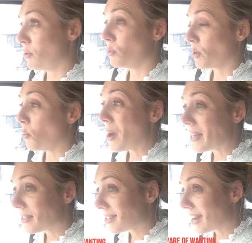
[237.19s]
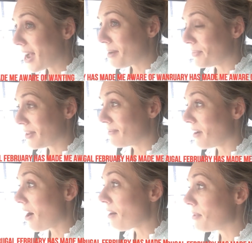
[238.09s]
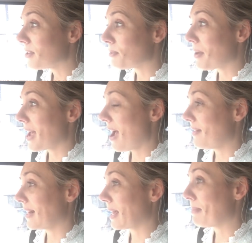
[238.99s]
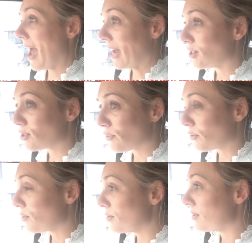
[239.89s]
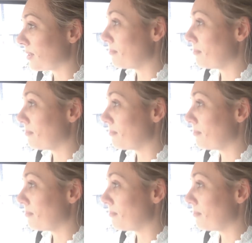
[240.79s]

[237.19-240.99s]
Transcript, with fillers: also waste the environment by having packaged foods